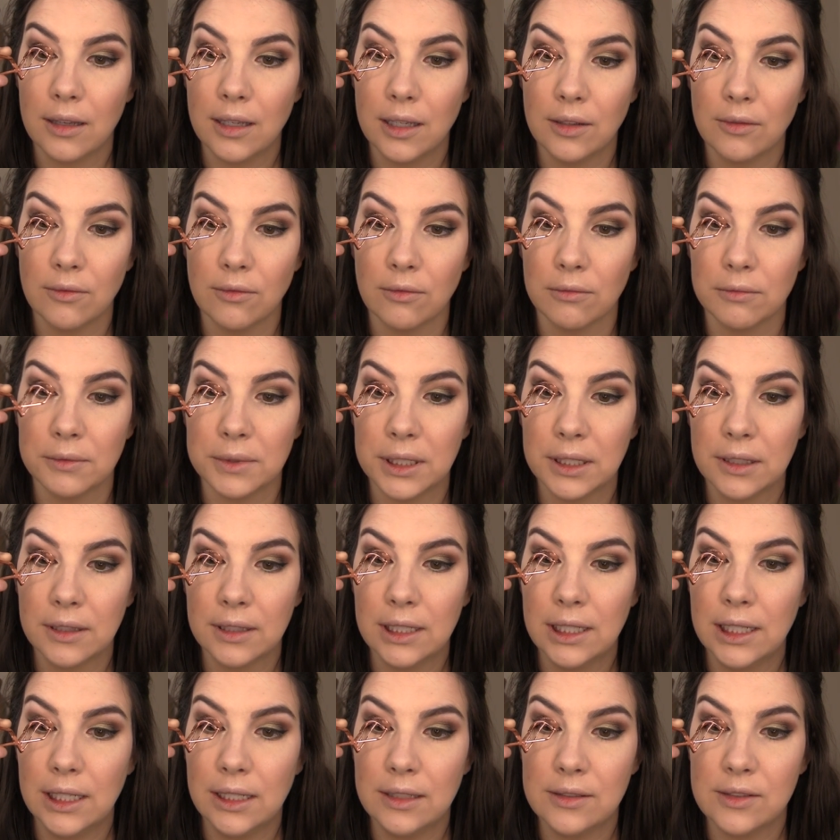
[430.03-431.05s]
it
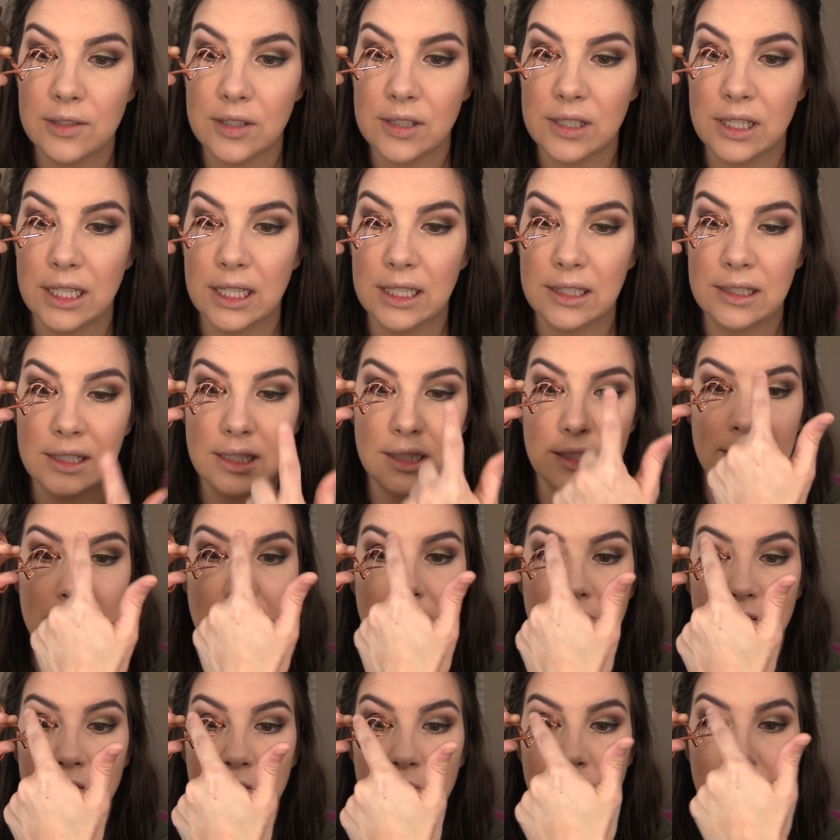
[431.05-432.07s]
really just gets in
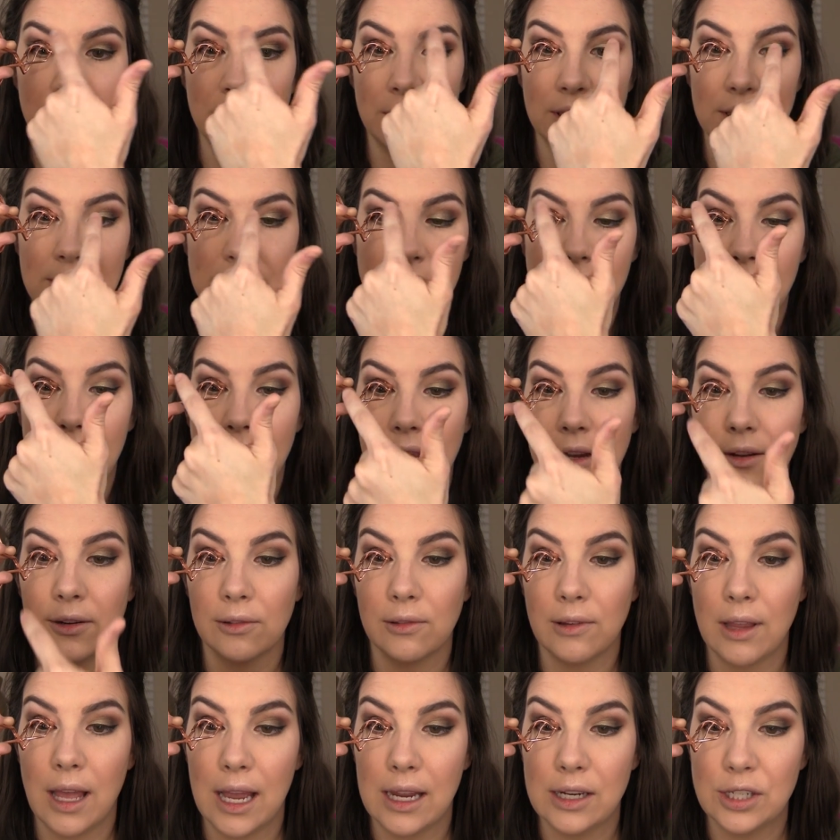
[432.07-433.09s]
touch with the entire
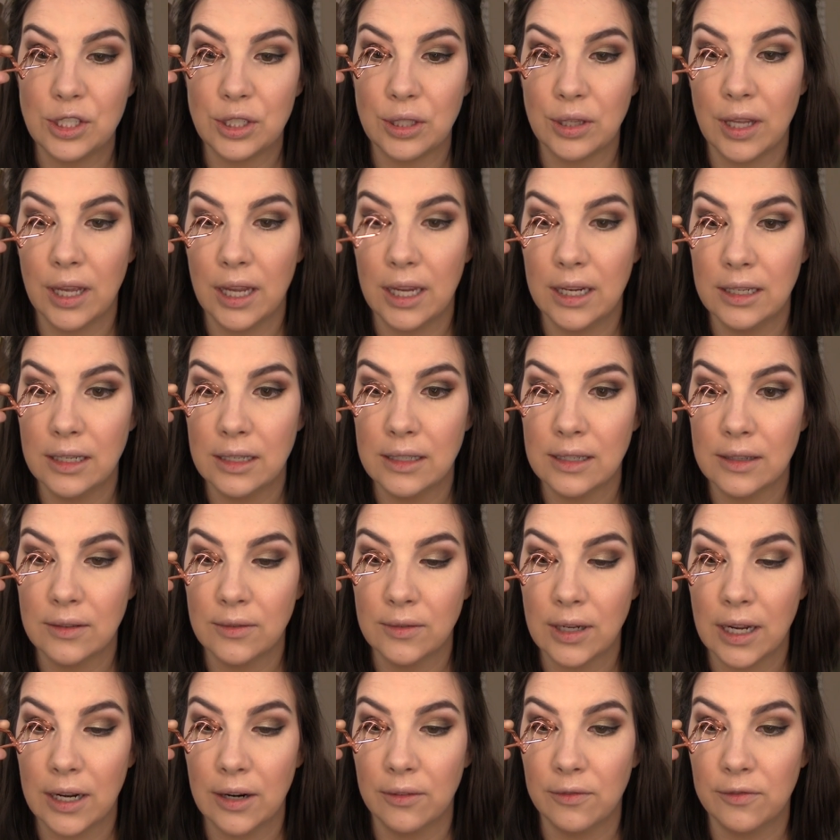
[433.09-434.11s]
lash line.
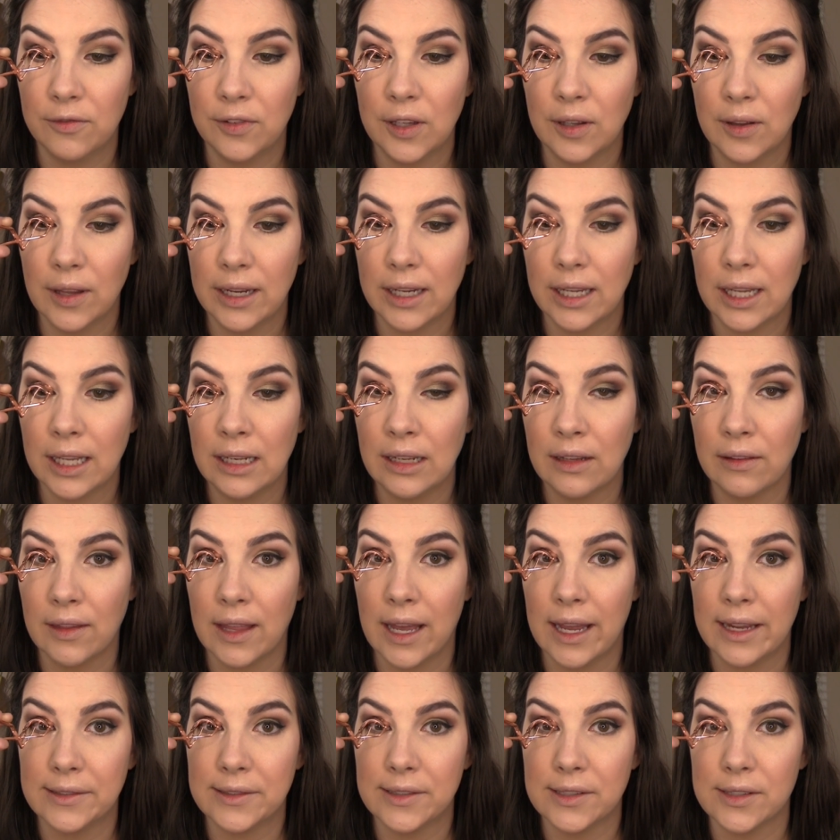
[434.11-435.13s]
Don't I don't feel like any
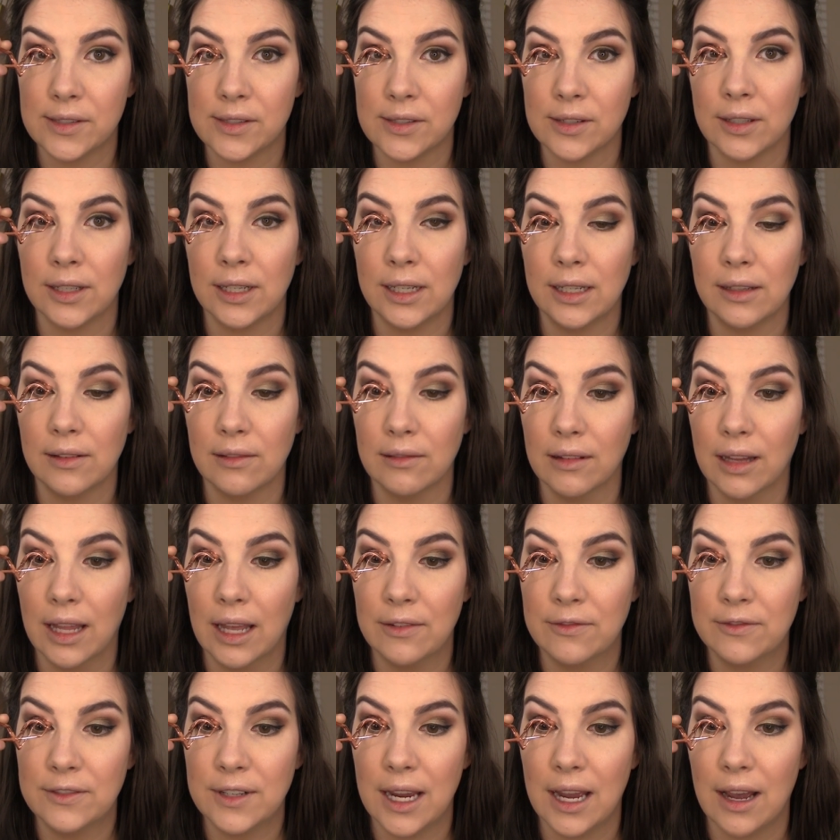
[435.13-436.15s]
lashes are getting
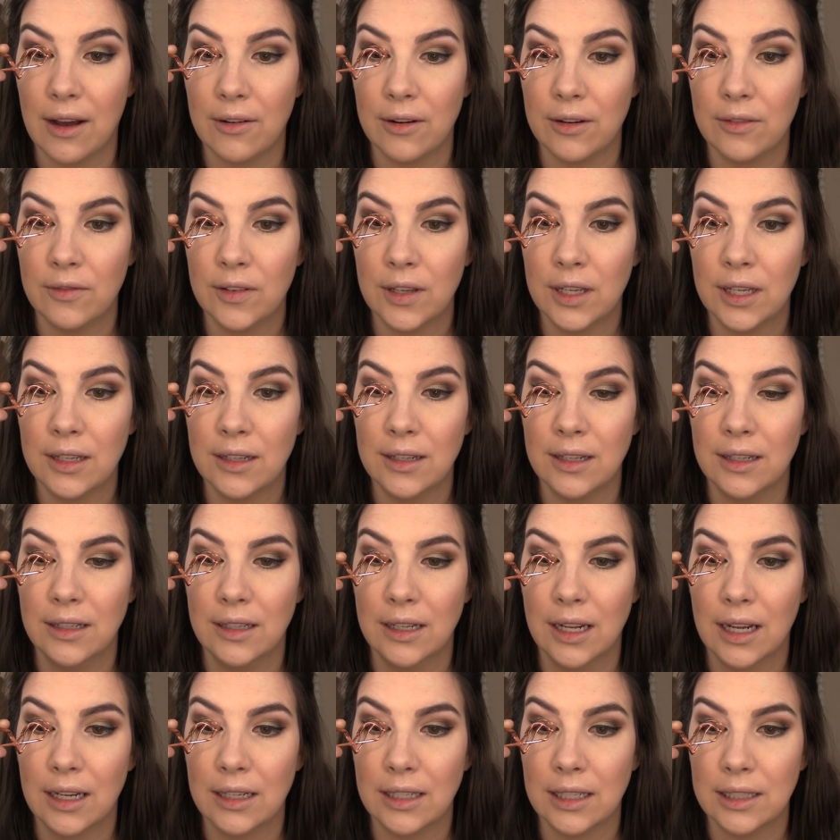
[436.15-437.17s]
left out of it and
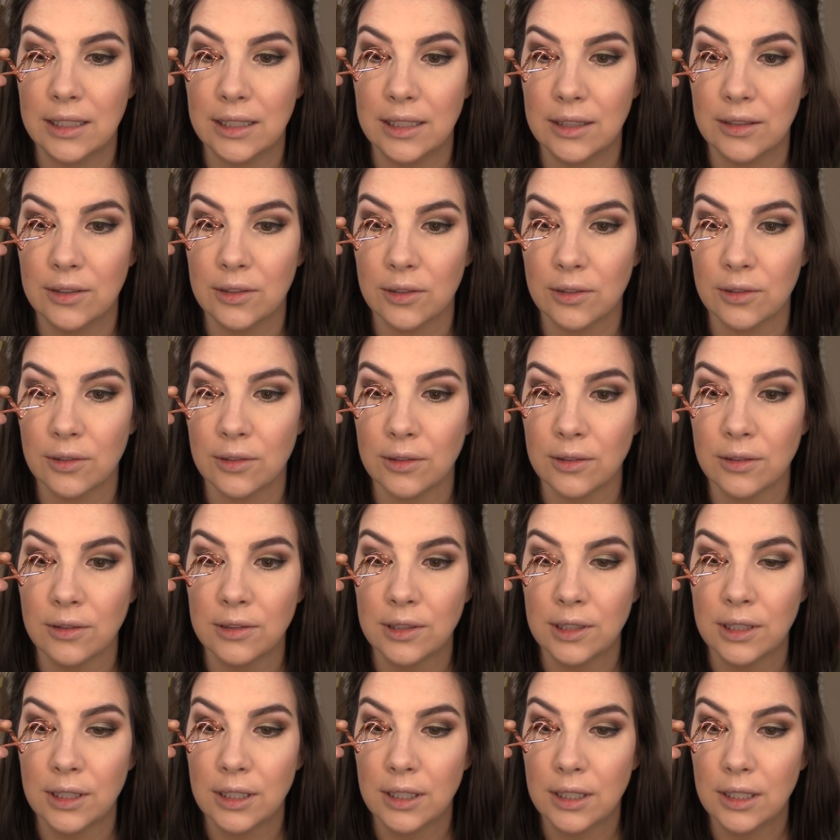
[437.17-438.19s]
not getting
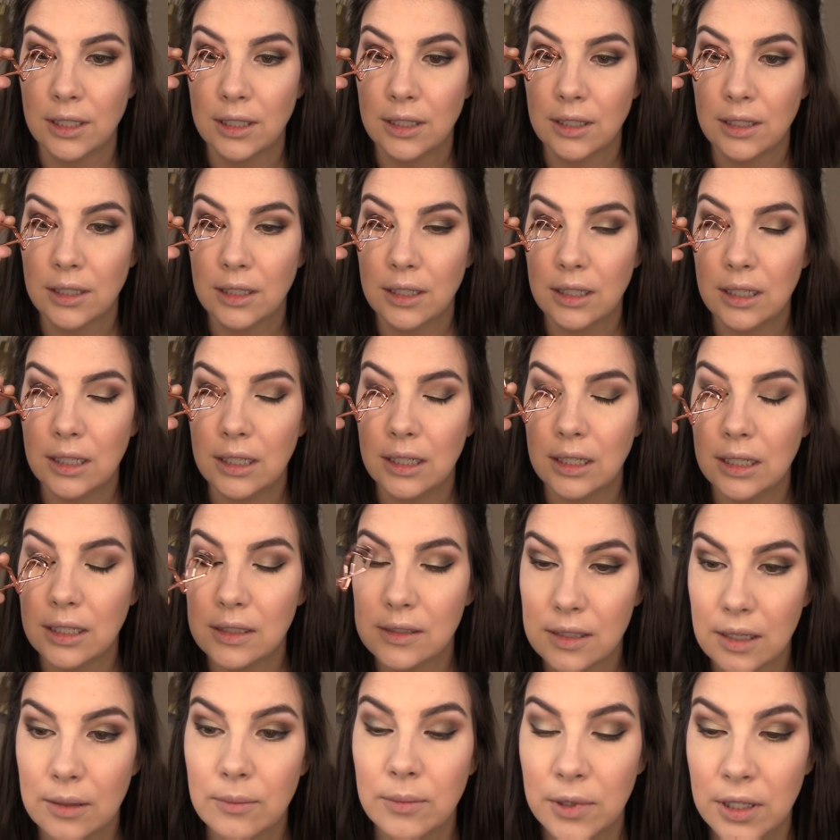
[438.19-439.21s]
curled. And it
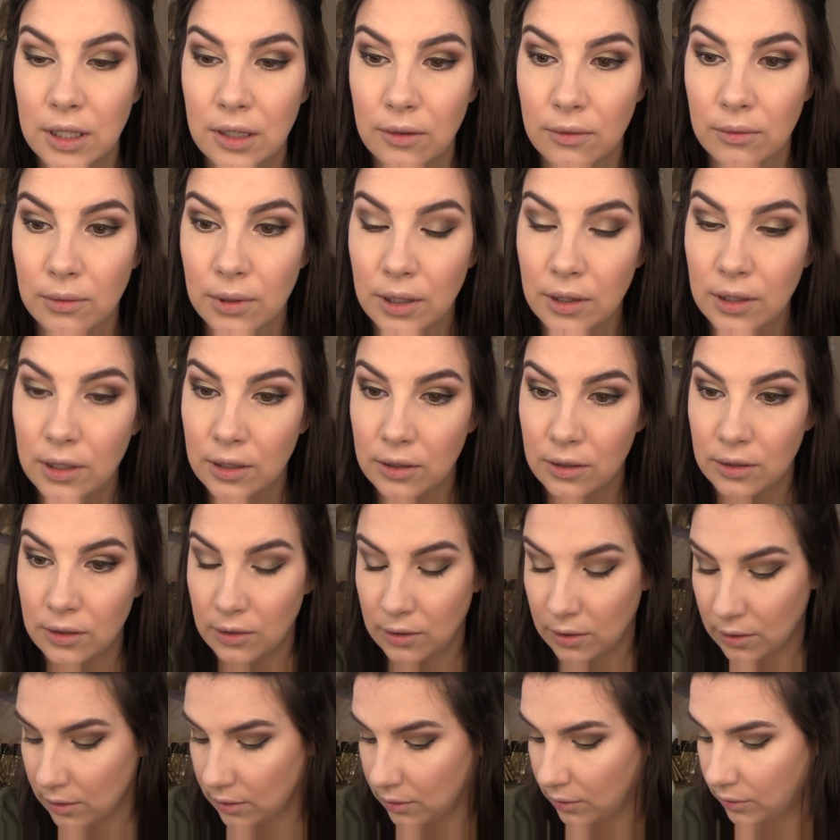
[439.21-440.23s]
ends up being a really good
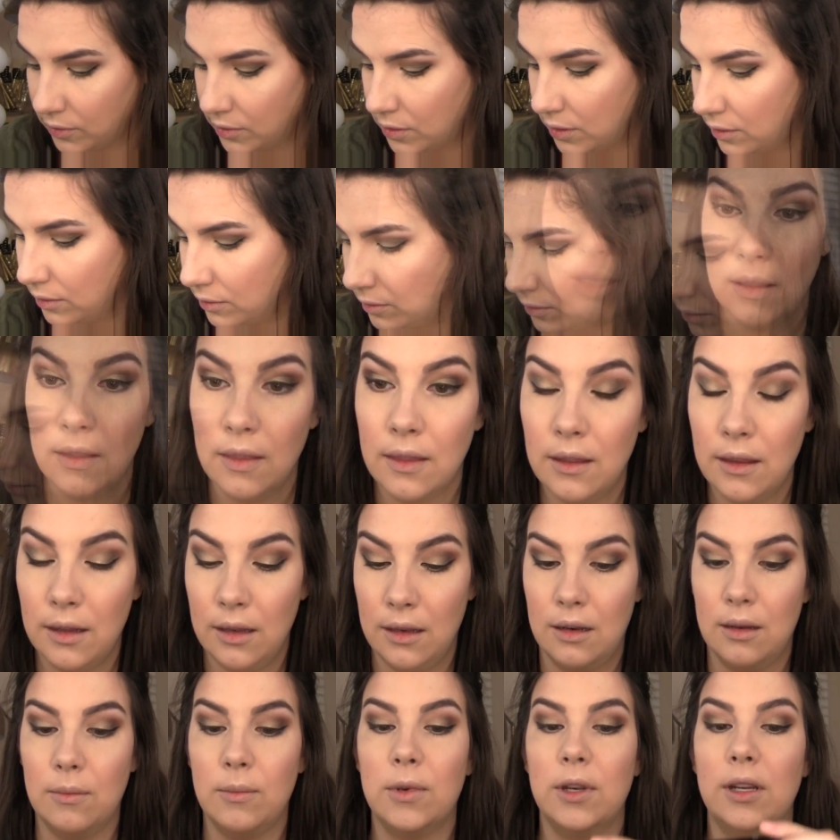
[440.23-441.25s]
curl too. And
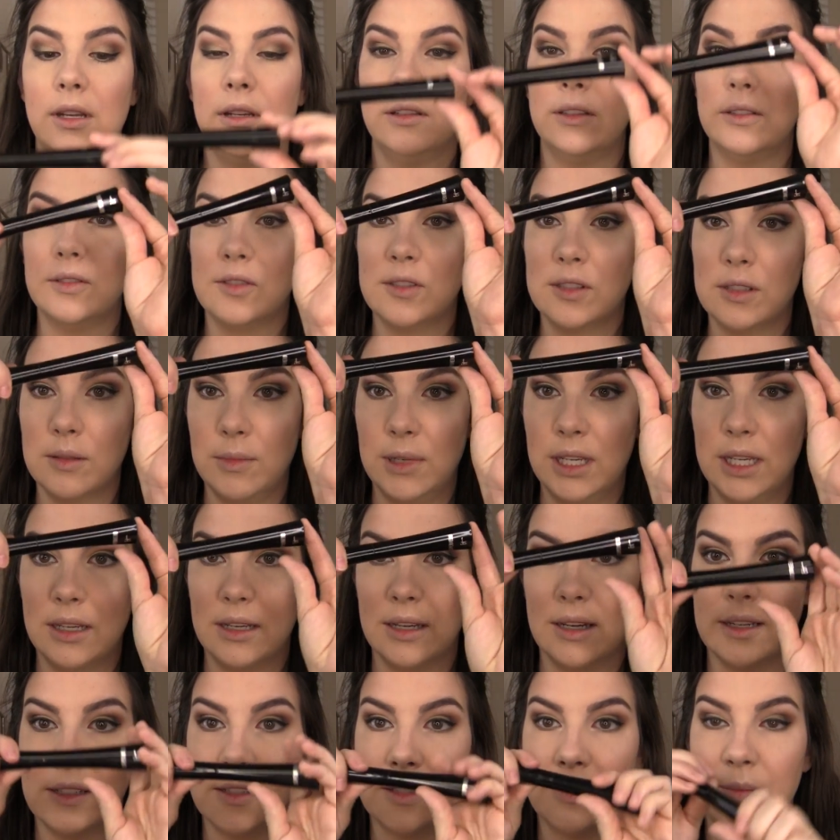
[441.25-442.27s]
then I'm gonna use some IT
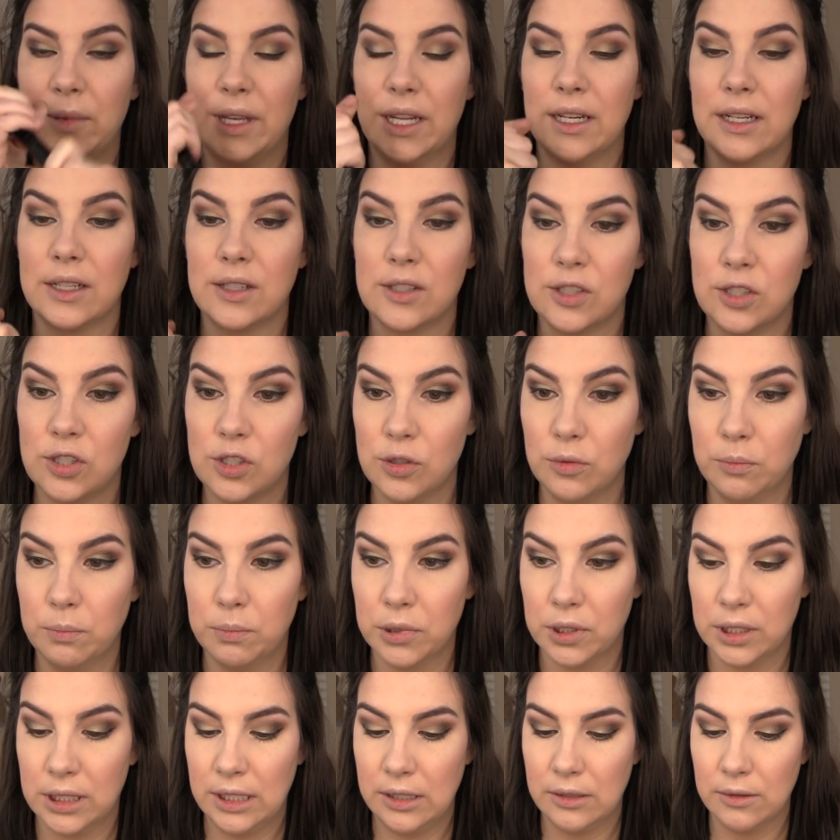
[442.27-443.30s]
Cosmetics
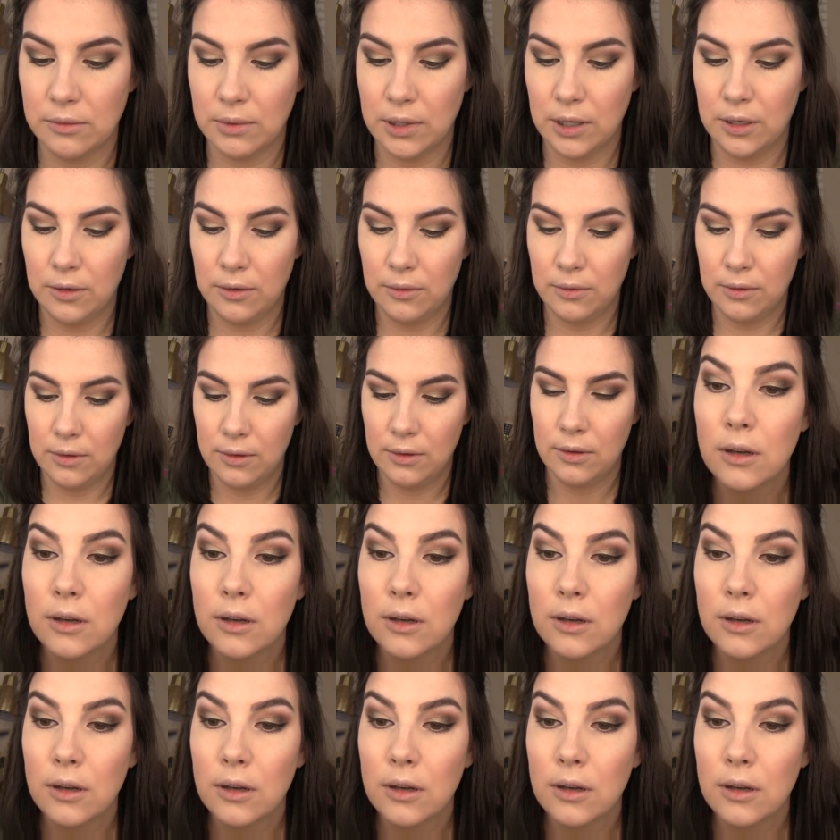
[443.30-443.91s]
Superhero.